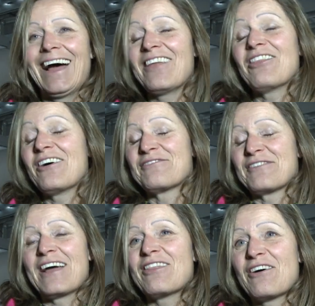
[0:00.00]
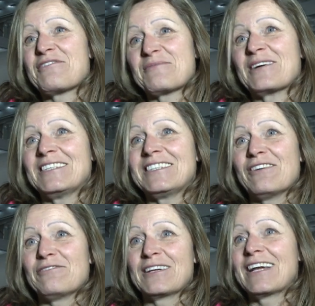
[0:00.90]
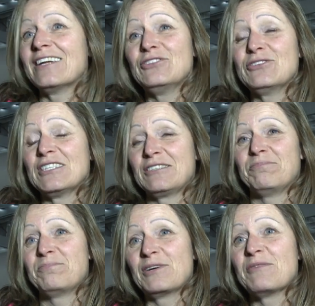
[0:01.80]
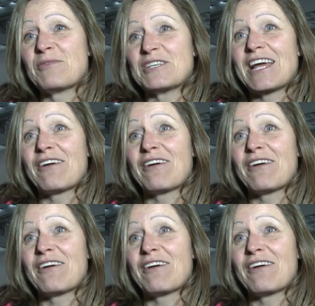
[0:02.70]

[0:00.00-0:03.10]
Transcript: I love, I love it myself. Like, I do this pretty much